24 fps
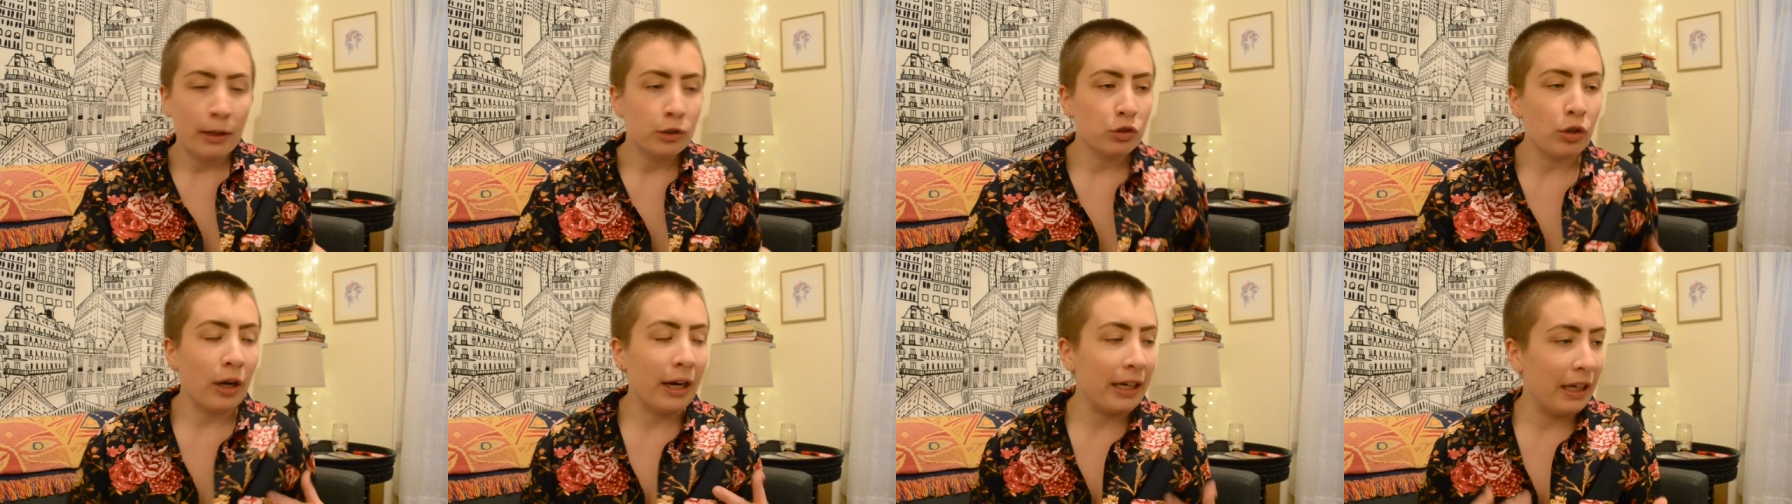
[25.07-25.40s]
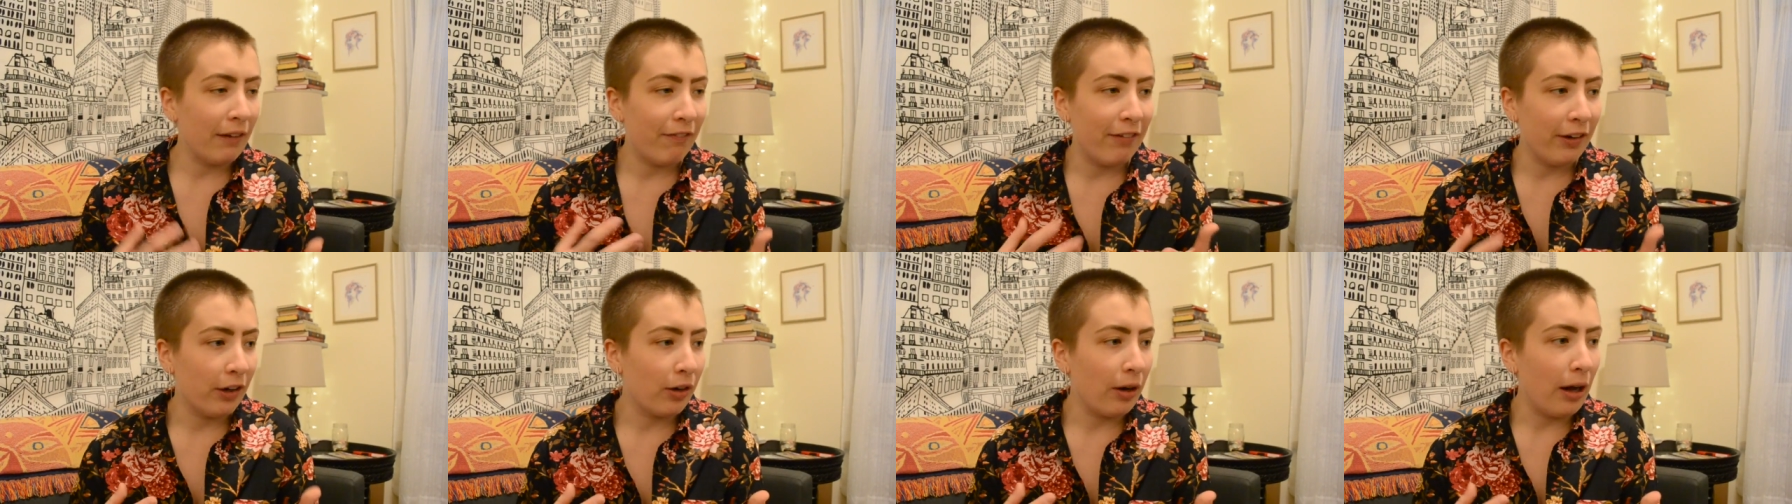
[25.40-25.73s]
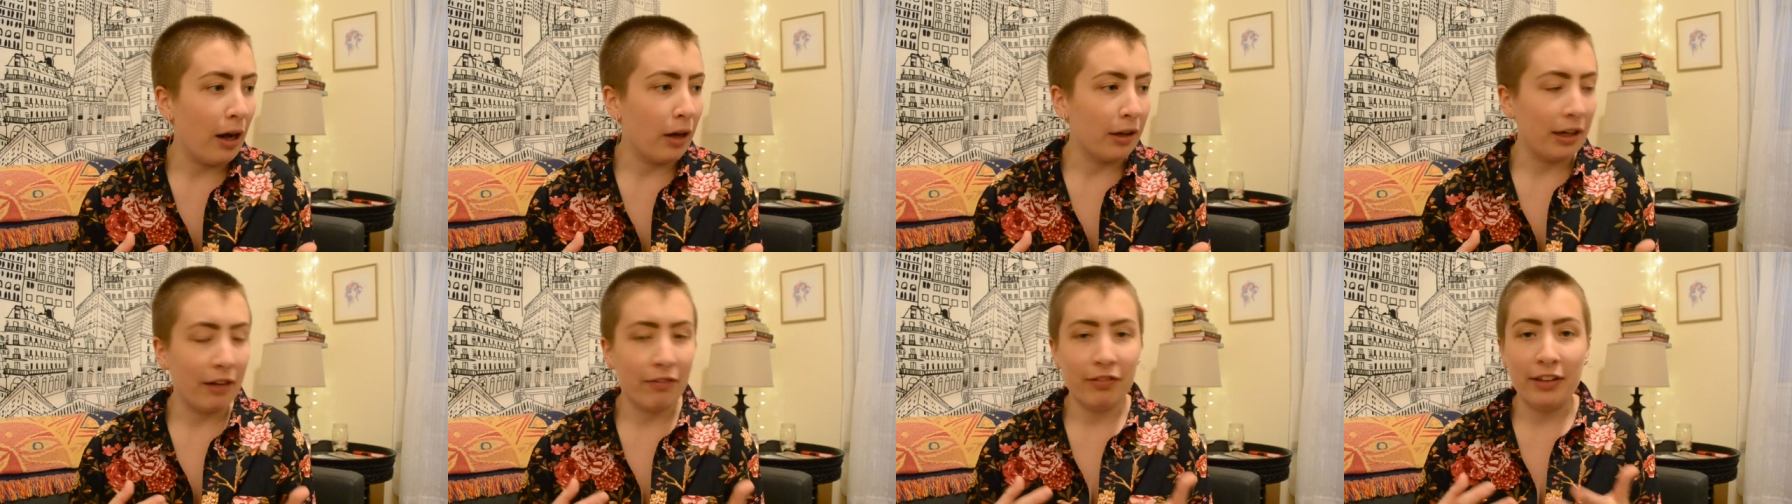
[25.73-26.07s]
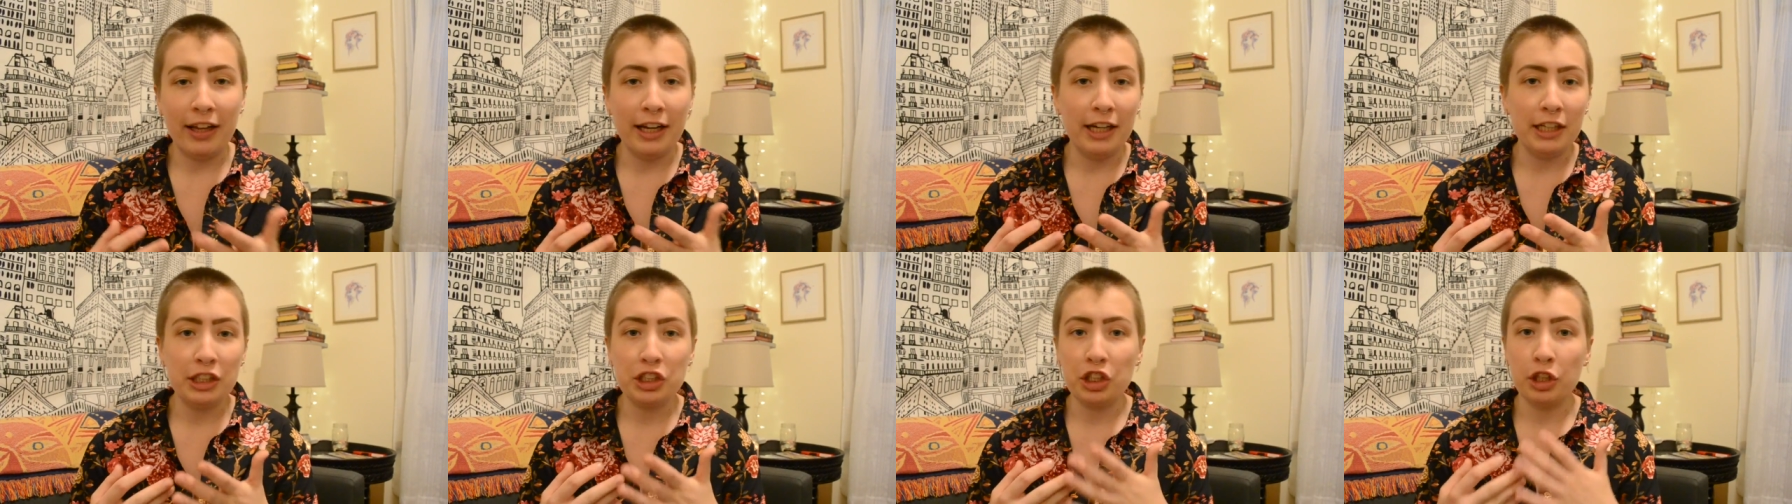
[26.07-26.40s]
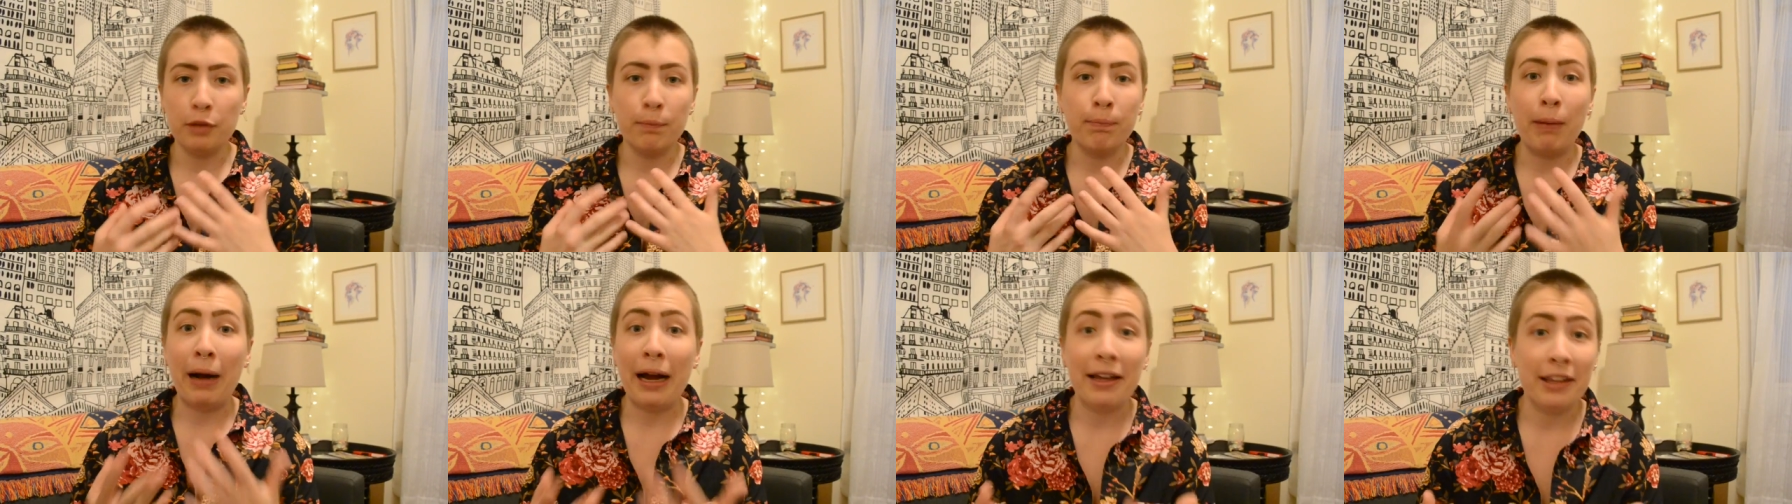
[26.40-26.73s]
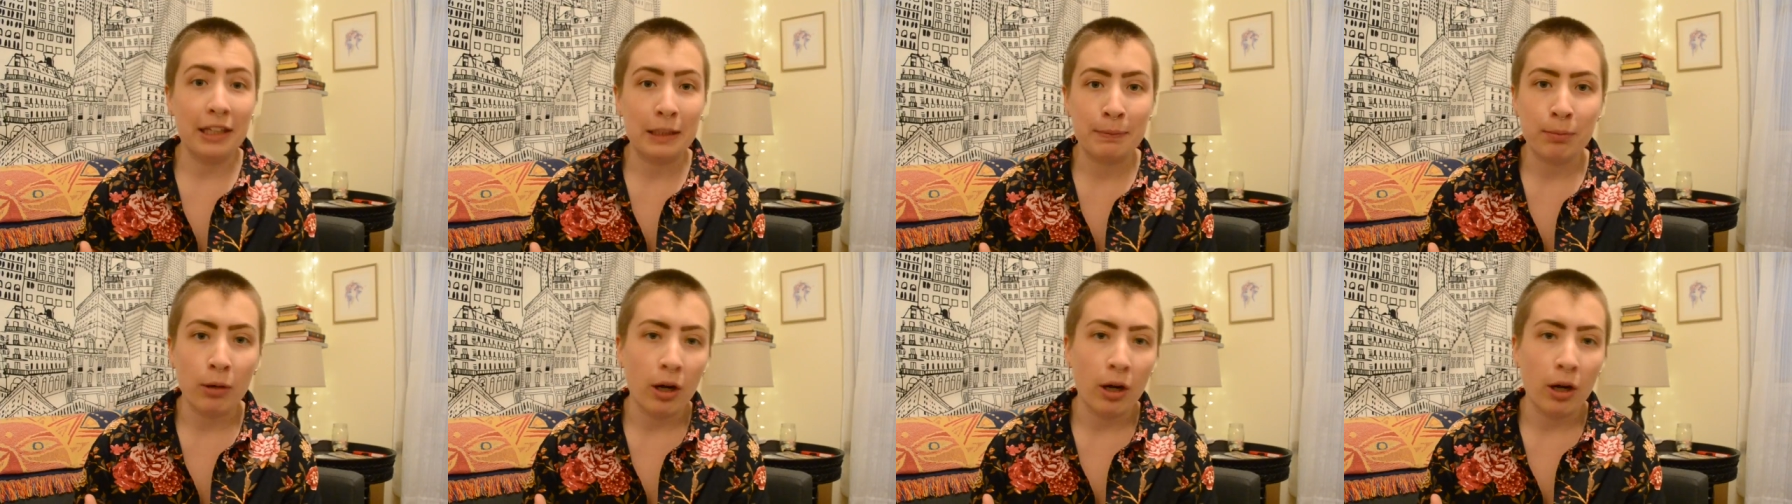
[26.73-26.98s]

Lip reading: trying to figure out if they should buy this